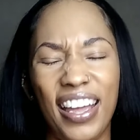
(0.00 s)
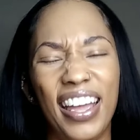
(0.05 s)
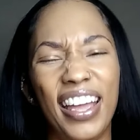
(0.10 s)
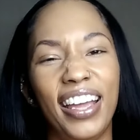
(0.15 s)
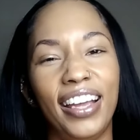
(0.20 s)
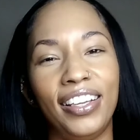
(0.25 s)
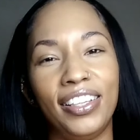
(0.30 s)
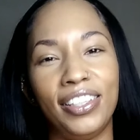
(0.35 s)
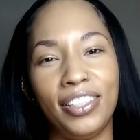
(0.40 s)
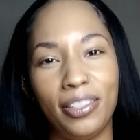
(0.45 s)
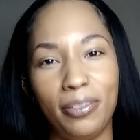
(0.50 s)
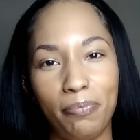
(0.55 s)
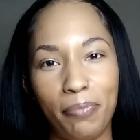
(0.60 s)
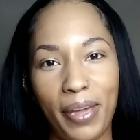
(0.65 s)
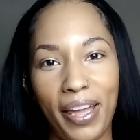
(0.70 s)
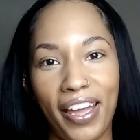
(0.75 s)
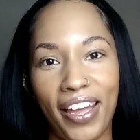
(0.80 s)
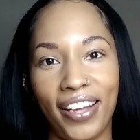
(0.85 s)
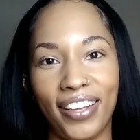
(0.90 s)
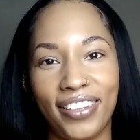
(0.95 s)

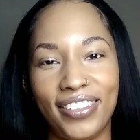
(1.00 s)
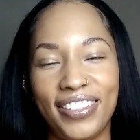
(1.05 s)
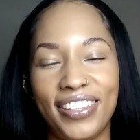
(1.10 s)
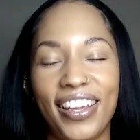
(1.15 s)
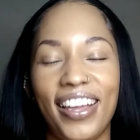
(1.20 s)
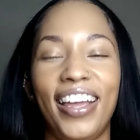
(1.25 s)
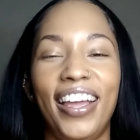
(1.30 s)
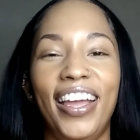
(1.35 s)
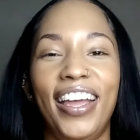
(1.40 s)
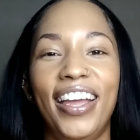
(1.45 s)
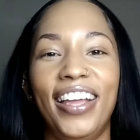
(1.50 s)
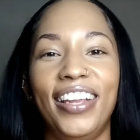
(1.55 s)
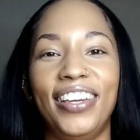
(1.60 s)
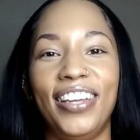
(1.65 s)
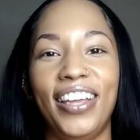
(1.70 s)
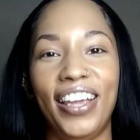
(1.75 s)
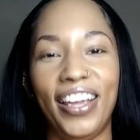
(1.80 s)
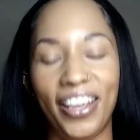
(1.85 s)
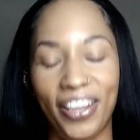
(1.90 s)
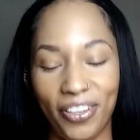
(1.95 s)
expect an
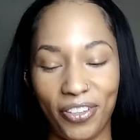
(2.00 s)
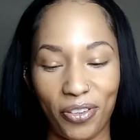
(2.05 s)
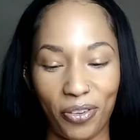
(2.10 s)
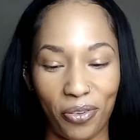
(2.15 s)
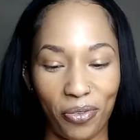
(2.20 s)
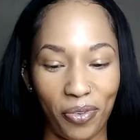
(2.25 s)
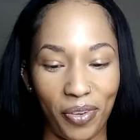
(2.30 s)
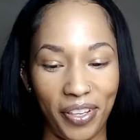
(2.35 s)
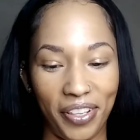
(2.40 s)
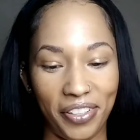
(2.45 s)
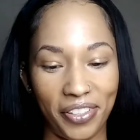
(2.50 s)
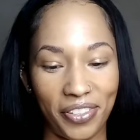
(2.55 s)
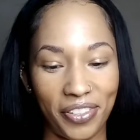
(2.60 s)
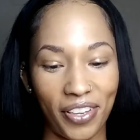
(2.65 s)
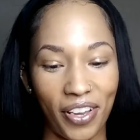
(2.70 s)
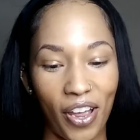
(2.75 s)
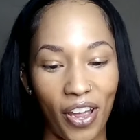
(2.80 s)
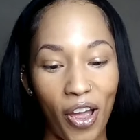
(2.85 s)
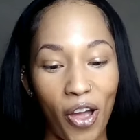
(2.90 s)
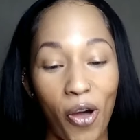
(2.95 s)
increase.
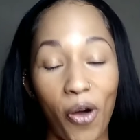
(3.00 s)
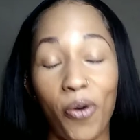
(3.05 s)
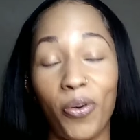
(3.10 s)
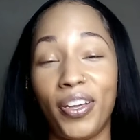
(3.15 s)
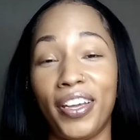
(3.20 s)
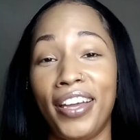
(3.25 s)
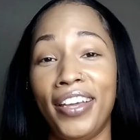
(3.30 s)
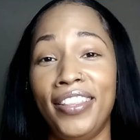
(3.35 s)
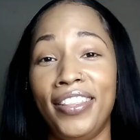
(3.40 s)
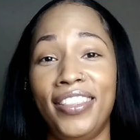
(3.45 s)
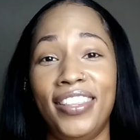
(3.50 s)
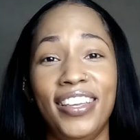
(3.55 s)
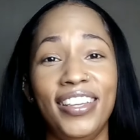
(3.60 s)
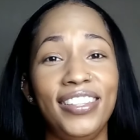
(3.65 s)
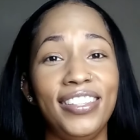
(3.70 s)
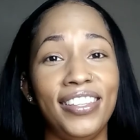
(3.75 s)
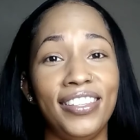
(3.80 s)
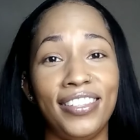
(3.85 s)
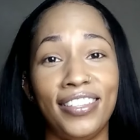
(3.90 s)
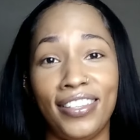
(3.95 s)
Okay, this
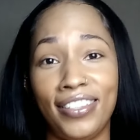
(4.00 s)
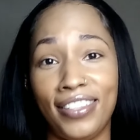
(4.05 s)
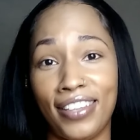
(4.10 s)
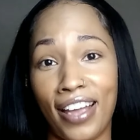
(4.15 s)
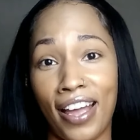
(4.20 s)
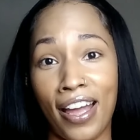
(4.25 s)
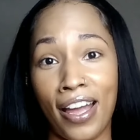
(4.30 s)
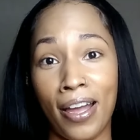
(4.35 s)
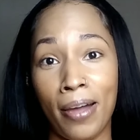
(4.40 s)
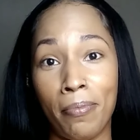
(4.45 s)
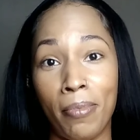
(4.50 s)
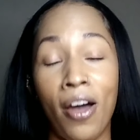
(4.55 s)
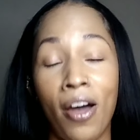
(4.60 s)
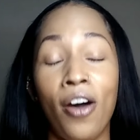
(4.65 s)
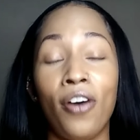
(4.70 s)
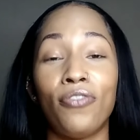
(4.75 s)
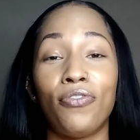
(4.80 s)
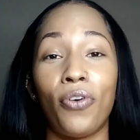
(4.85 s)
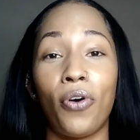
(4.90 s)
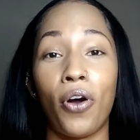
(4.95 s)
is the time
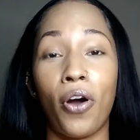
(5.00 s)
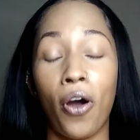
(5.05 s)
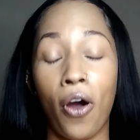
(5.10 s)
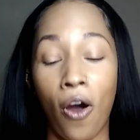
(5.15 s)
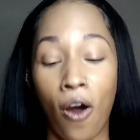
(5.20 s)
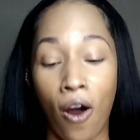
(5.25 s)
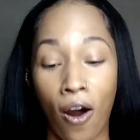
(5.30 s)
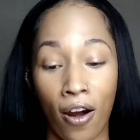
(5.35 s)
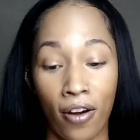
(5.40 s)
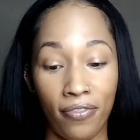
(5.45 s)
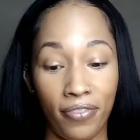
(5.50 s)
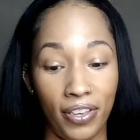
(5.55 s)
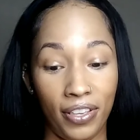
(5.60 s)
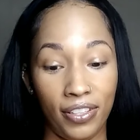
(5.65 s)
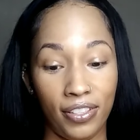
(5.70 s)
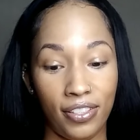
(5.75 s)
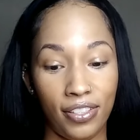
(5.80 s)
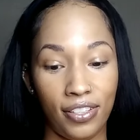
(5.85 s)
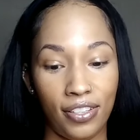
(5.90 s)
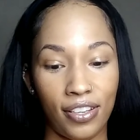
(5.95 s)
for
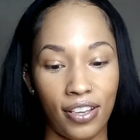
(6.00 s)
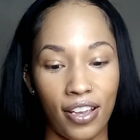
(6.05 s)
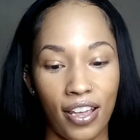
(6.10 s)
harvest.